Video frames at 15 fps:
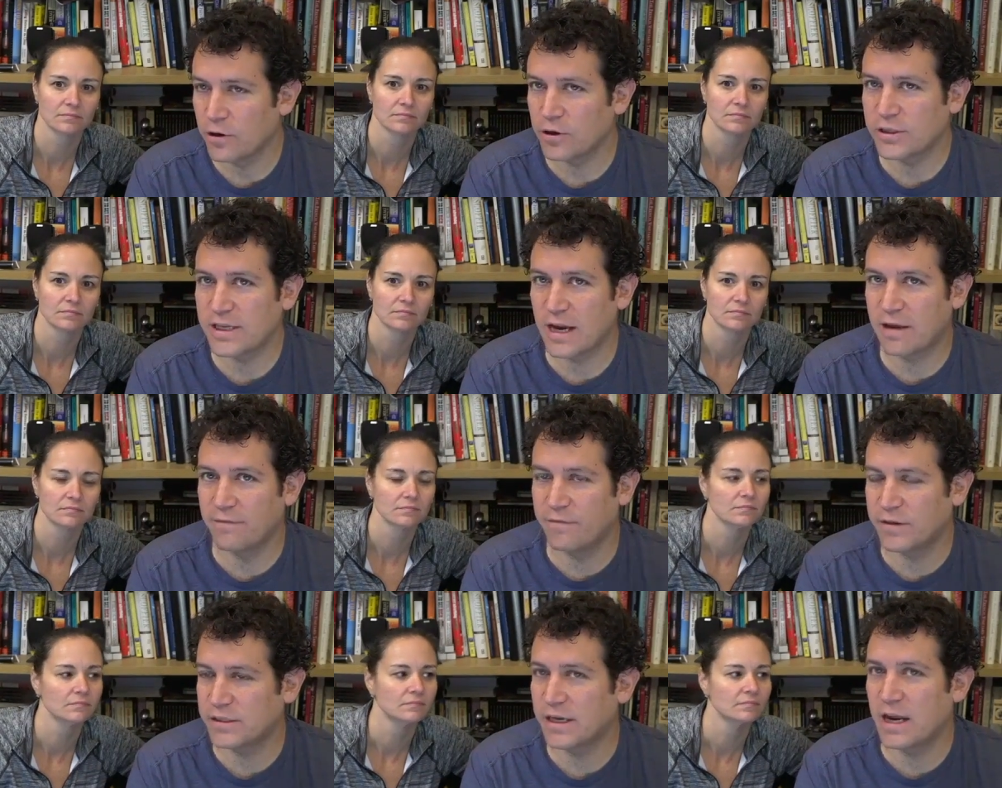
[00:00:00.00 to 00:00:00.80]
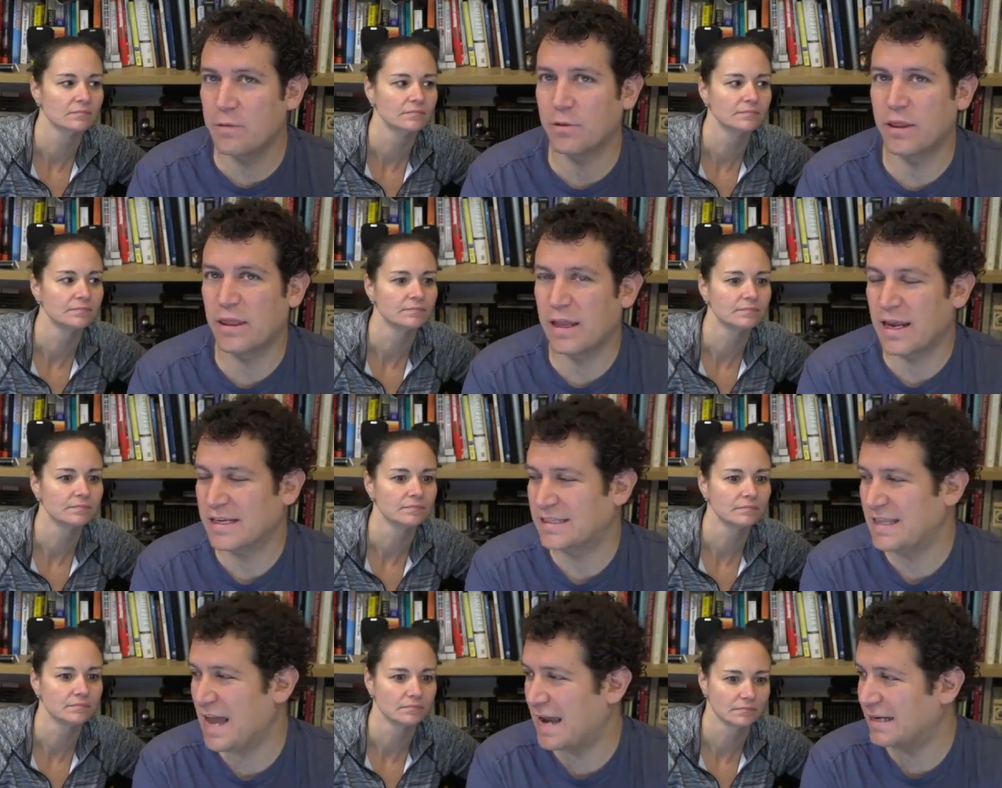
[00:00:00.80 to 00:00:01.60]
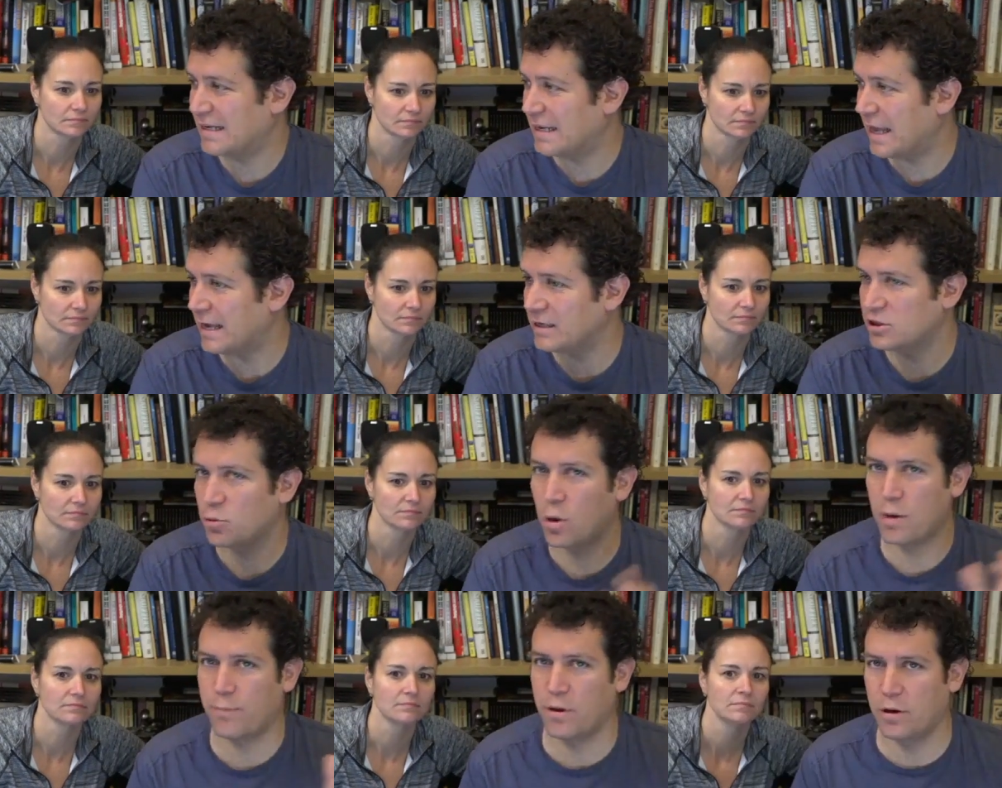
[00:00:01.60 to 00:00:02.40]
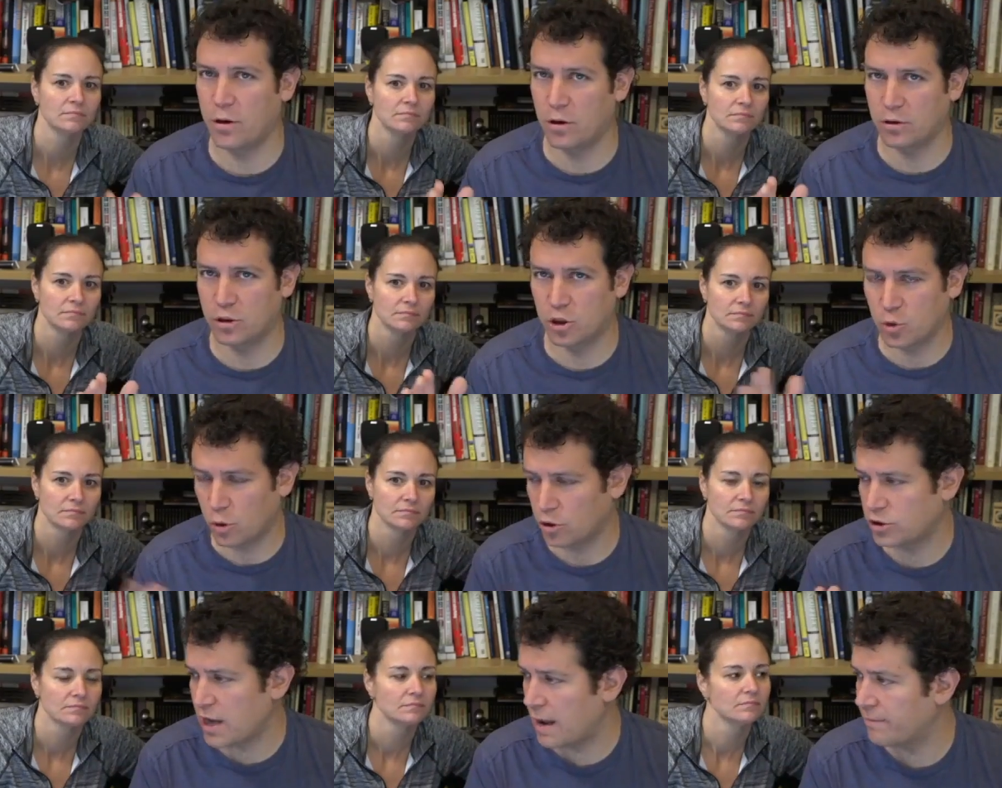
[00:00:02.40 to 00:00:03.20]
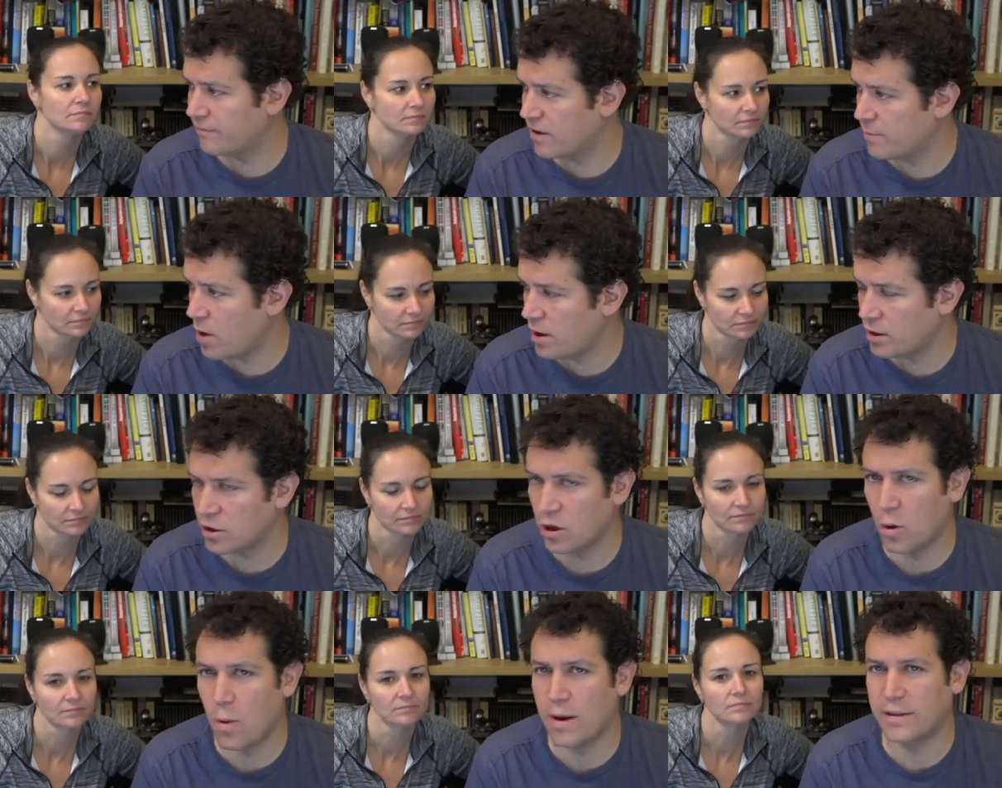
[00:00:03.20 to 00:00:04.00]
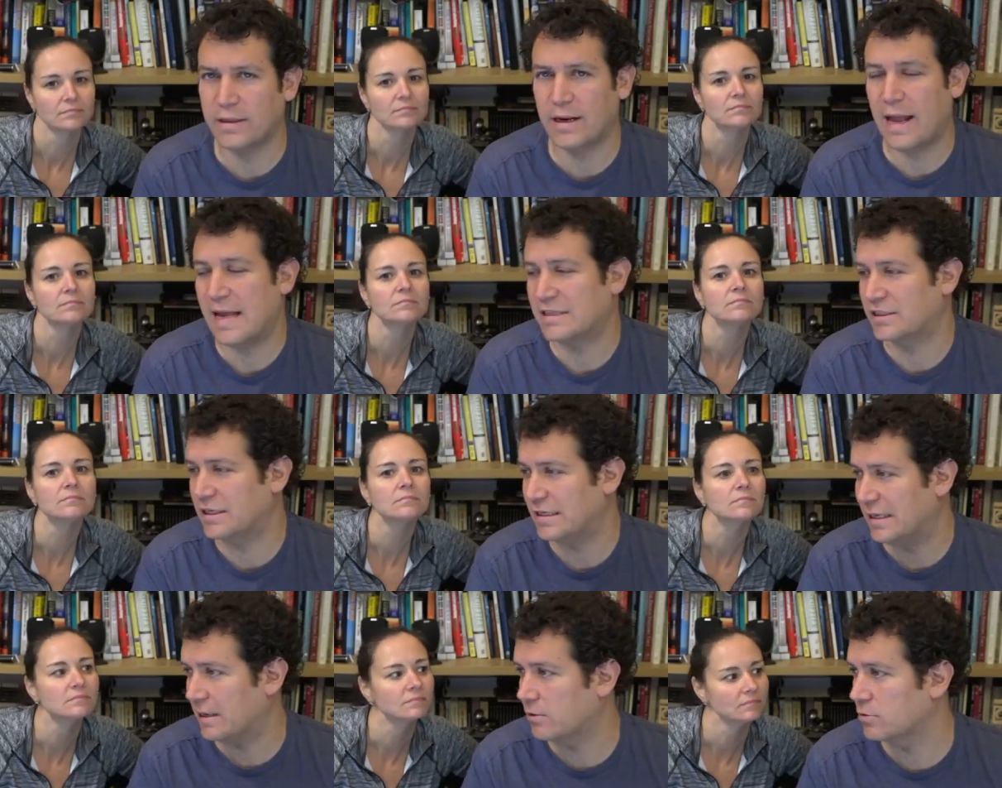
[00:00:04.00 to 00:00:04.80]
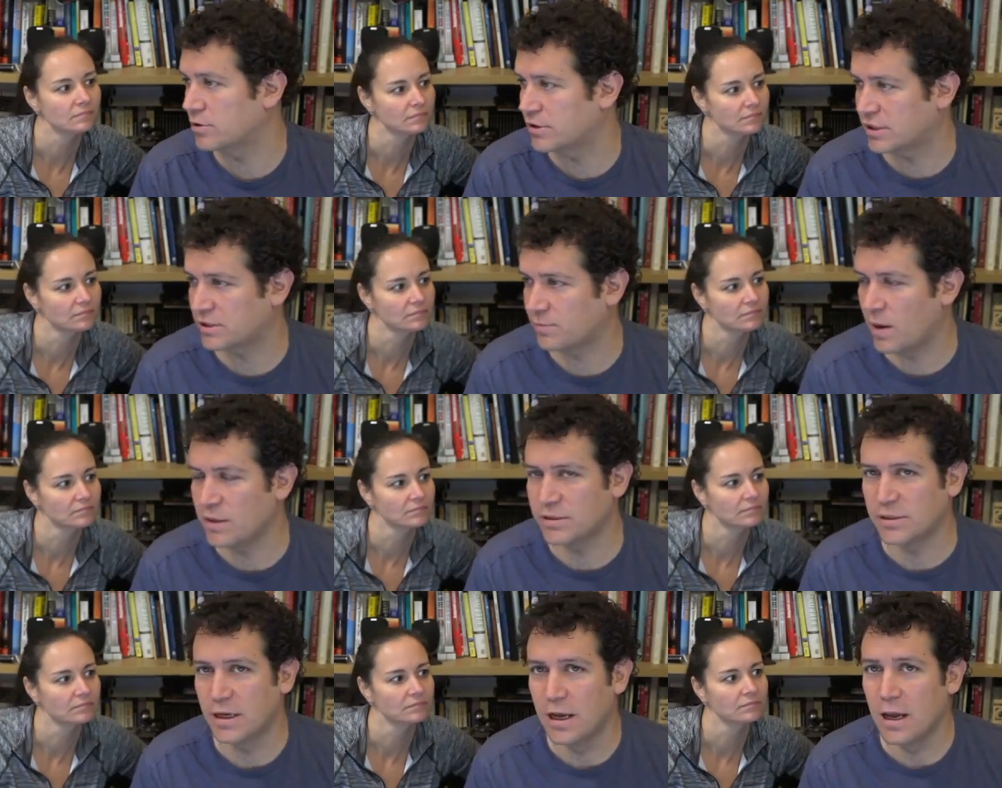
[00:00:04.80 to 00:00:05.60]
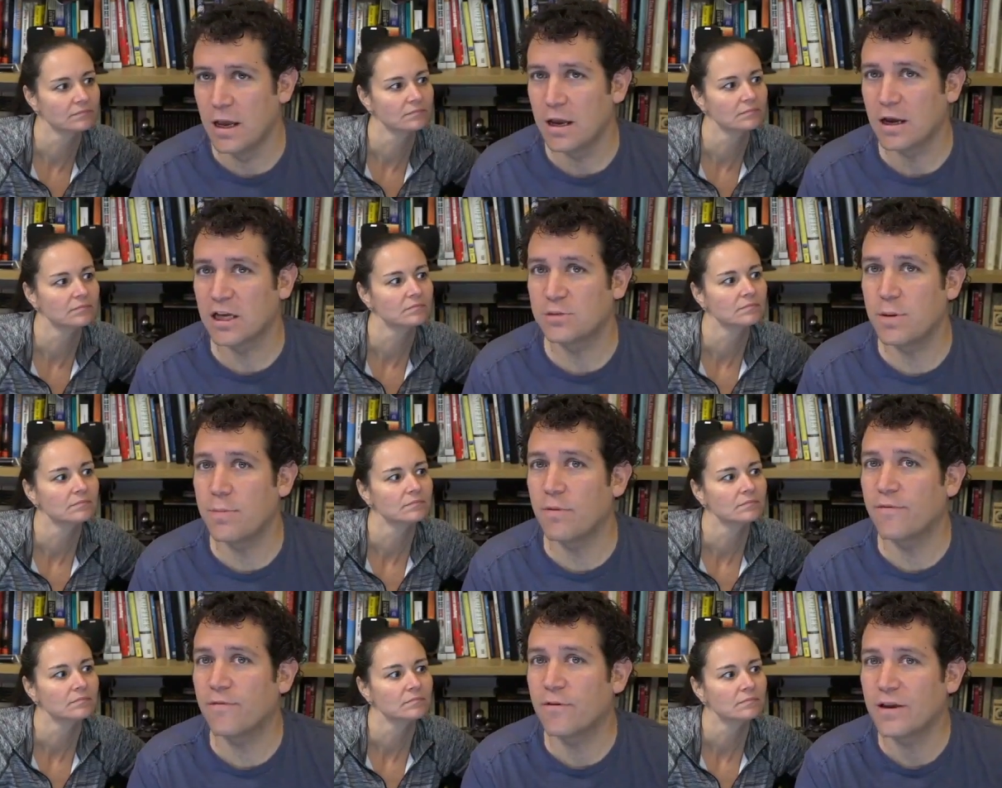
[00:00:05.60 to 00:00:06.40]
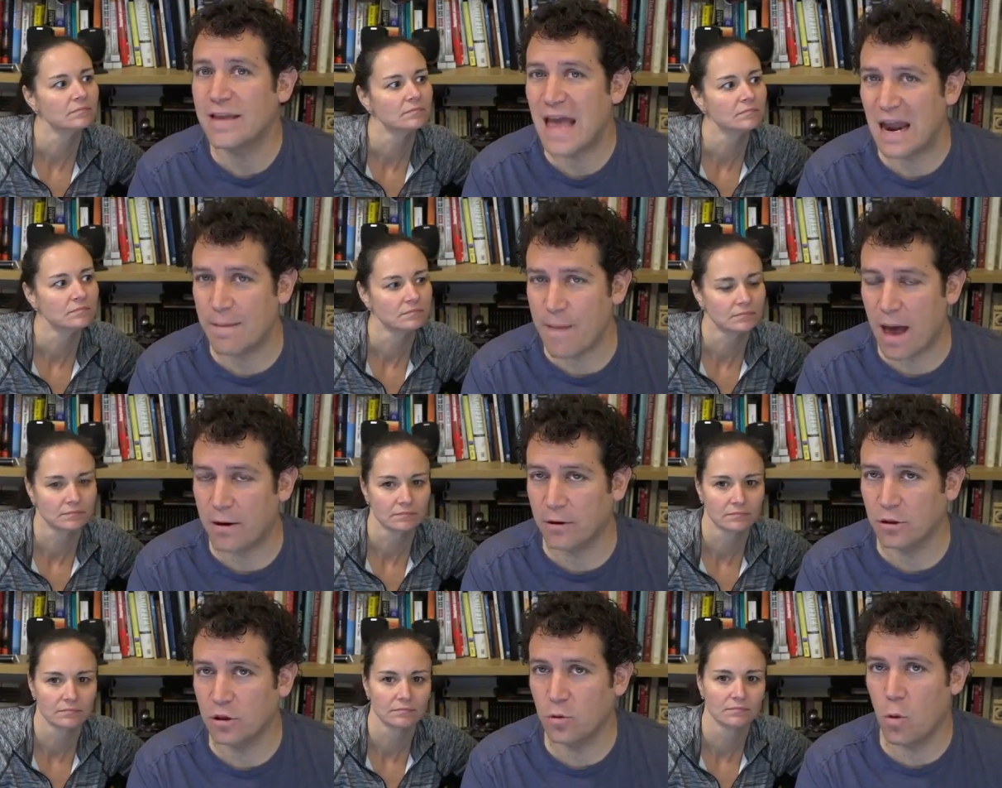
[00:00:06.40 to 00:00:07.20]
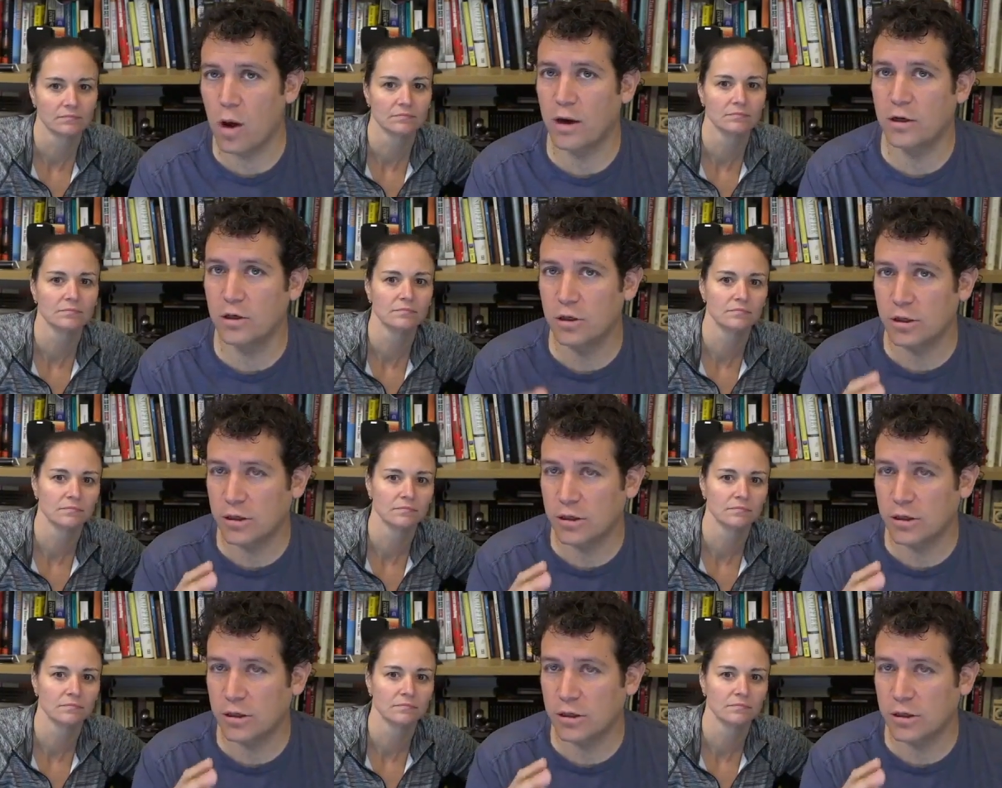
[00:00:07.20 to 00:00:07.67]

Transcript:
Speaker 1: your second visit in within the next 90 days, you want to put a shorter time frame on it. You don't want it to last a year or 6 months because people forget about it. You want it